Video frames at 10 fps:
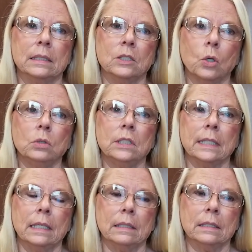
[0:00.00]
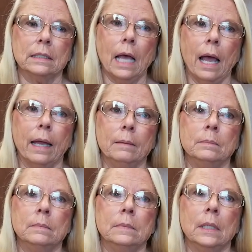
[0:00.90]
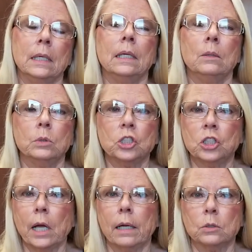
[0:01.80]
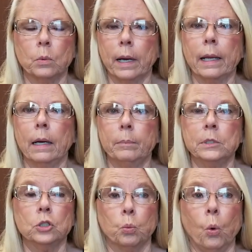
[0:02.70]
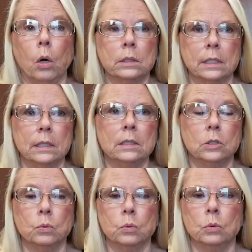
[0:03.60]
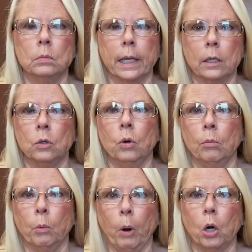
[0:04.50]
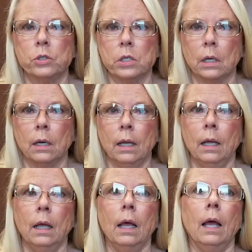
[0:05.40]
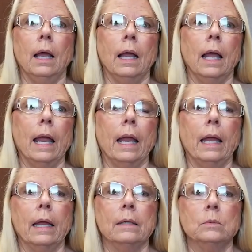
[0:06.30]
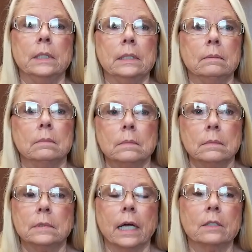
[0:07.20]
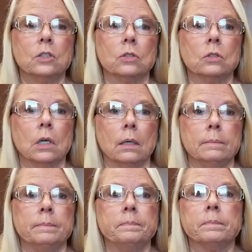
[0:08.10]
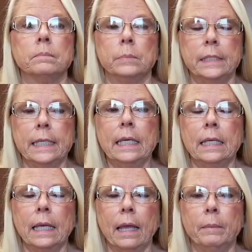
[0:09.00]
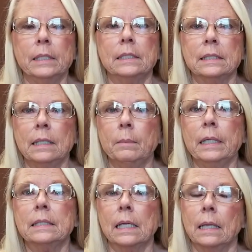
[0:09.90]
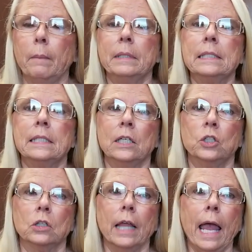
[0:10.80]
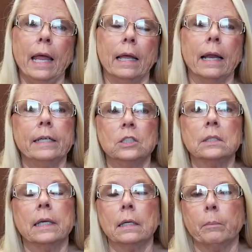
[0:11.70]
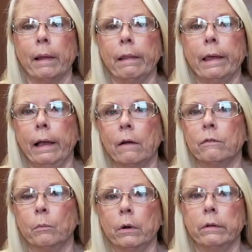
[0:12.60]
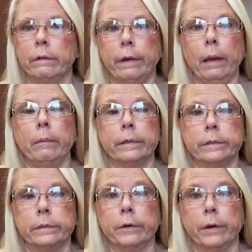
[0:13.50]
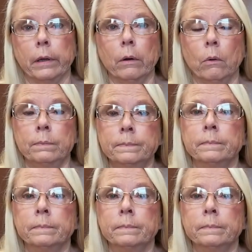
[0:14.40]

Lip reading: associate at the time, he was shocked when I got up and just walked into the room like a normal person. And when Dr. Bedikian came in to see me, he said, let me see your leg. And I just kicked my leg out from under the table. I said, here you go.